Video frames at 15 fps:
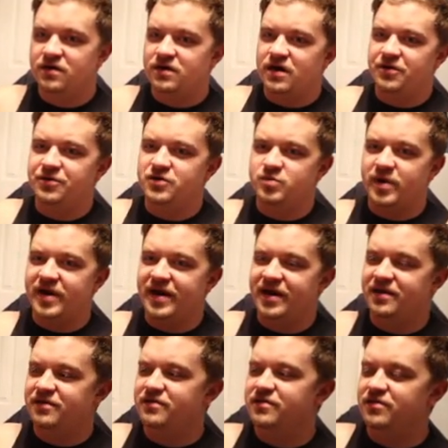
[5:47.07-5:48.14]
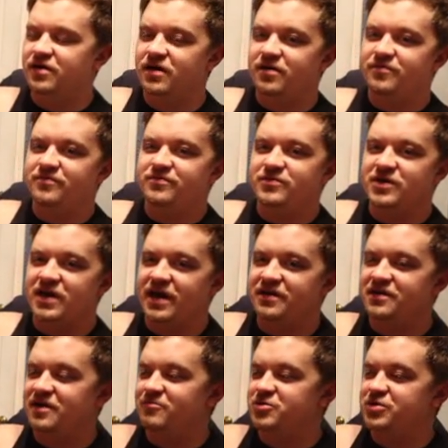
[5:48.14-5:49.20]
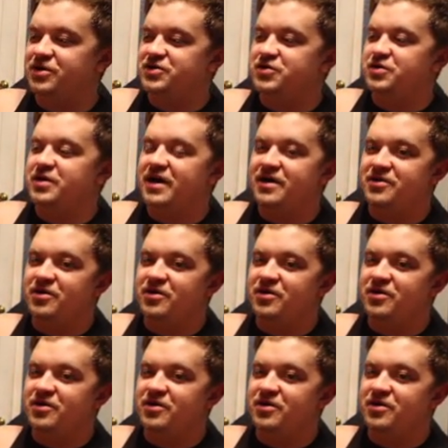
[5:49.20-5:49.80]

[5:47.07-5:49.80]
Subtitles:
I'll use my hand to kind of demonstrate. So you got